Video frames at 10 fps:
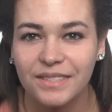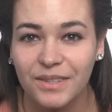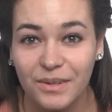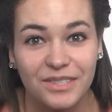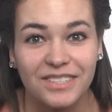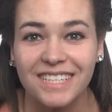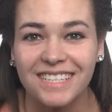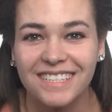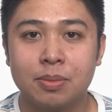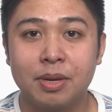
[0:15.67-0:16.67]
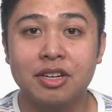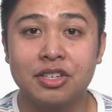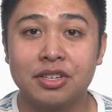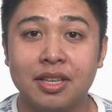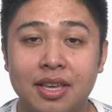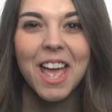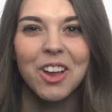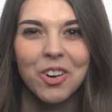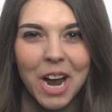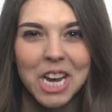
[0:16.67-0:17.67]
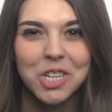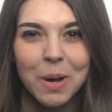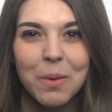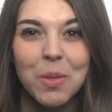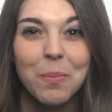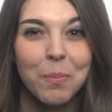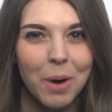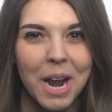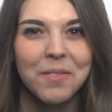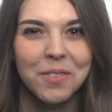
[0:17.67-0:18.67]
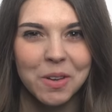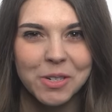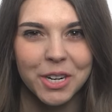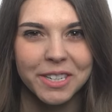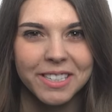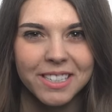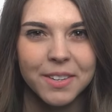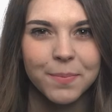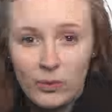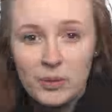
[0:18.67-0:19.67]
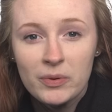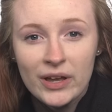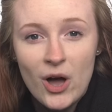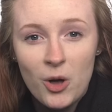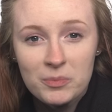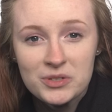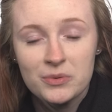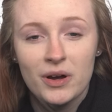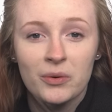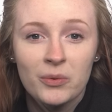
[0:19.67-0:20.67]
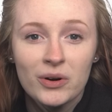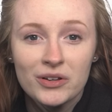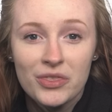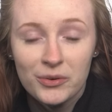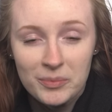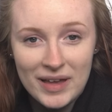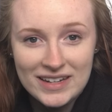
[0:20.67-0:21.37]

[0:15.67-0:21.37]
socially, spiritually, and graduate with bright futures. We bring hope to our world through